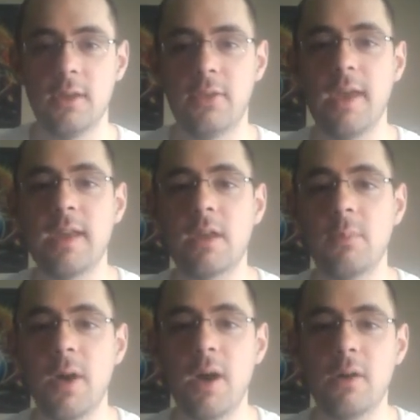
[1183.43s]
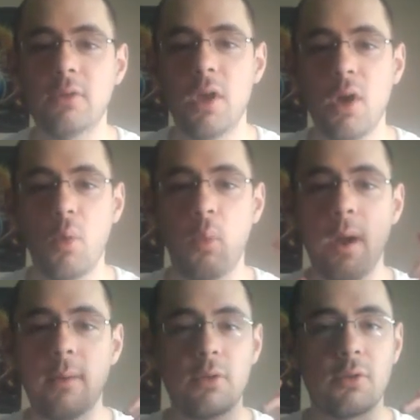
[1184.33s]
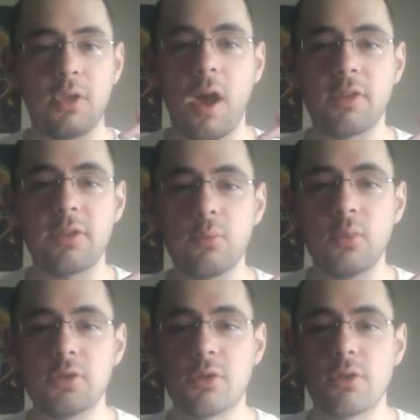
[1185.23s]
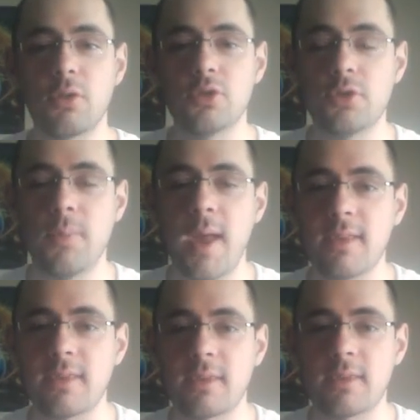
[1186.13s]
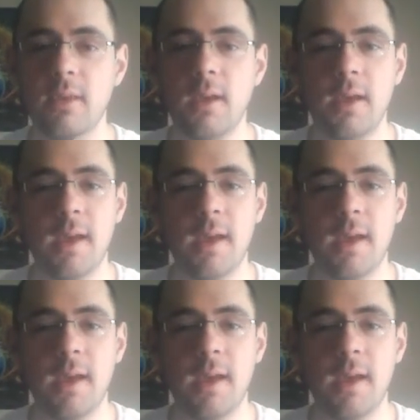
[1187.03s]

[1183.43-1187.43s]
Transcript: They come out wearing those awesome Winter Soldier masks.